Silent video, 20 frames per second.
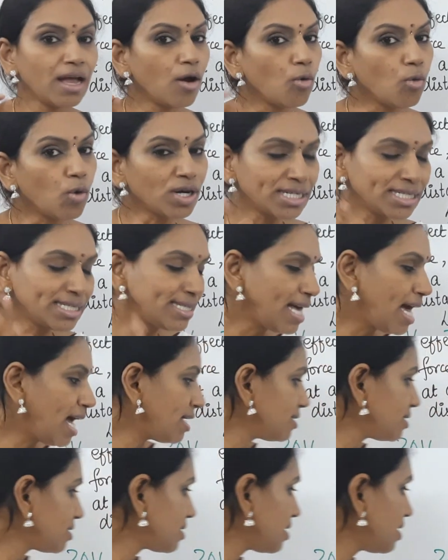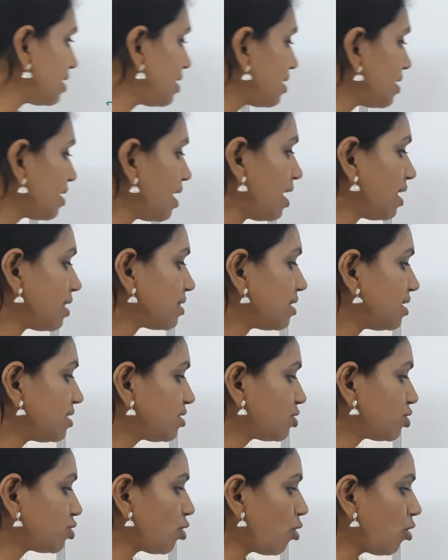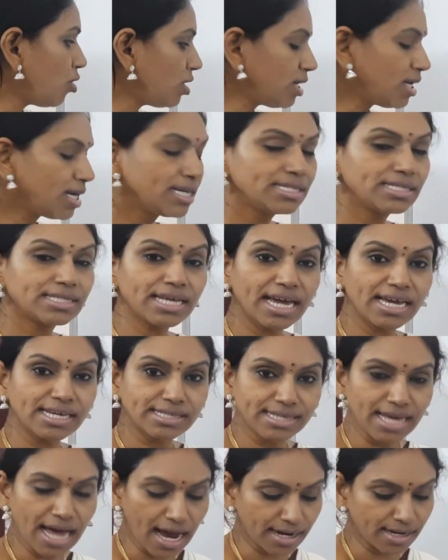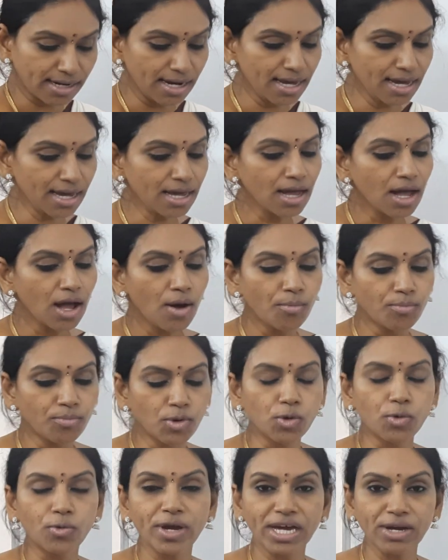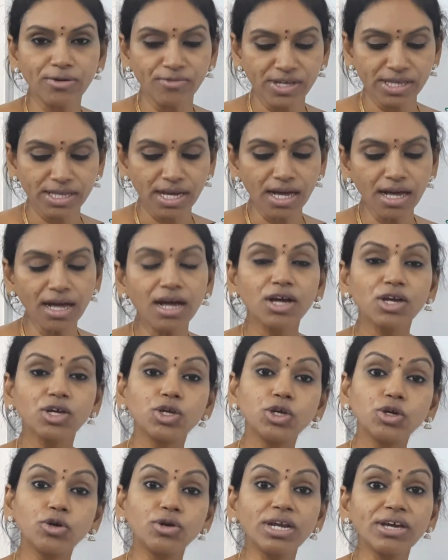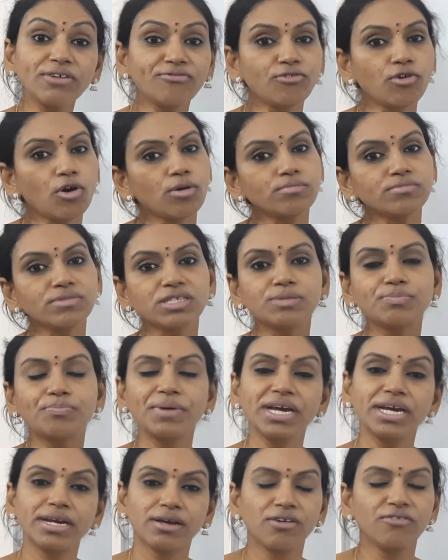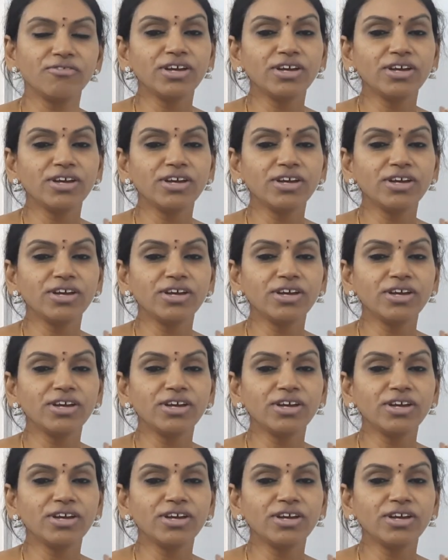What is the answer? The stone is exactly moving with a uniform speed.